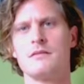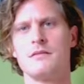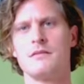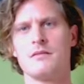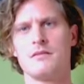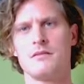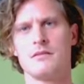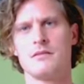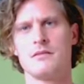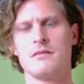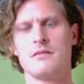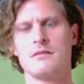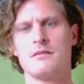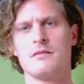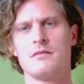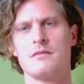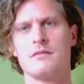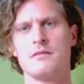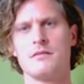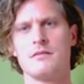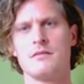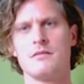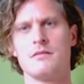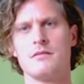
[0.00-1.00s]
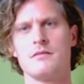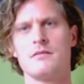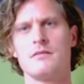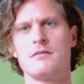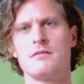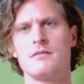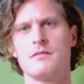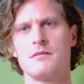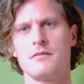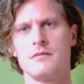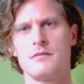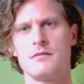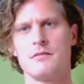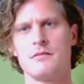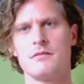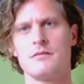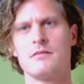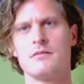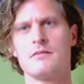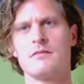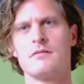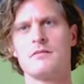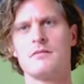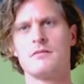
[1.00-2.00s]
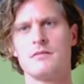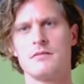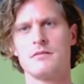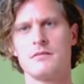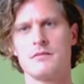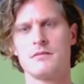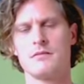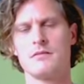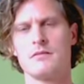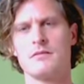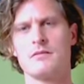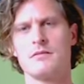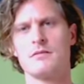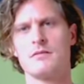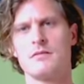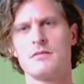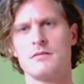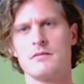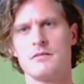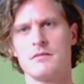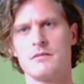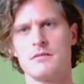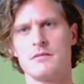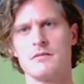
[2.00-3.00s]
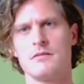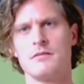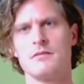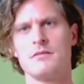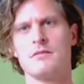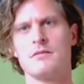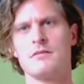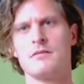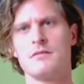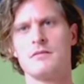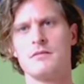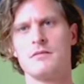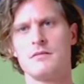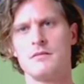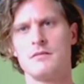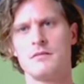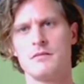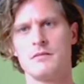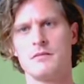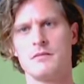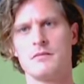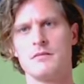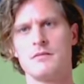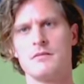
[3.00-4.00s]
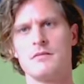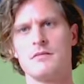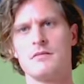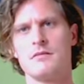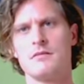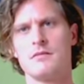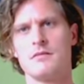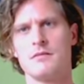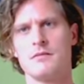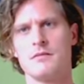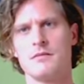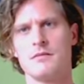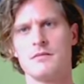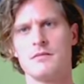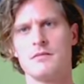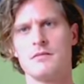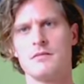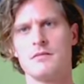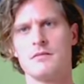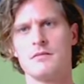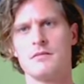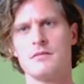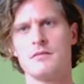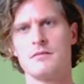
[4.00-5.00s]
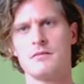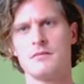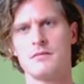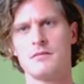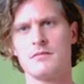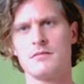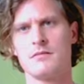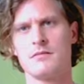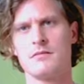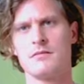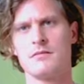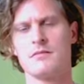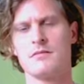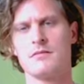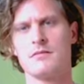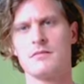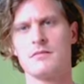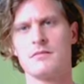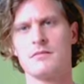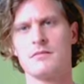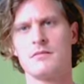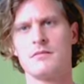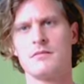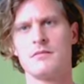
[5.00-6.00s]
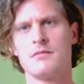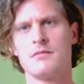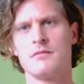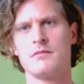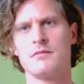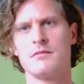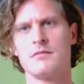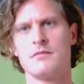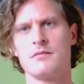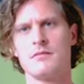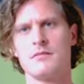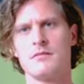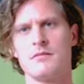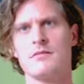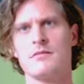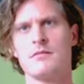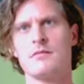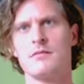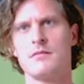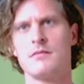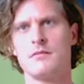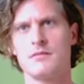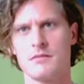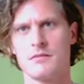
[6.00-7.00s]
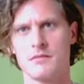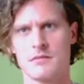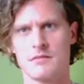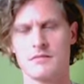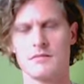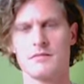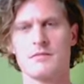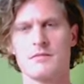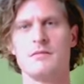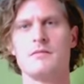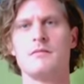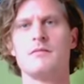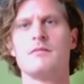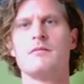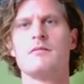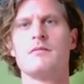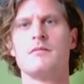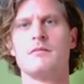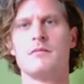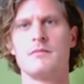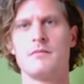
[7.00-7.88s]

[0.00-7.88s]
No words are spoken by the person on screen.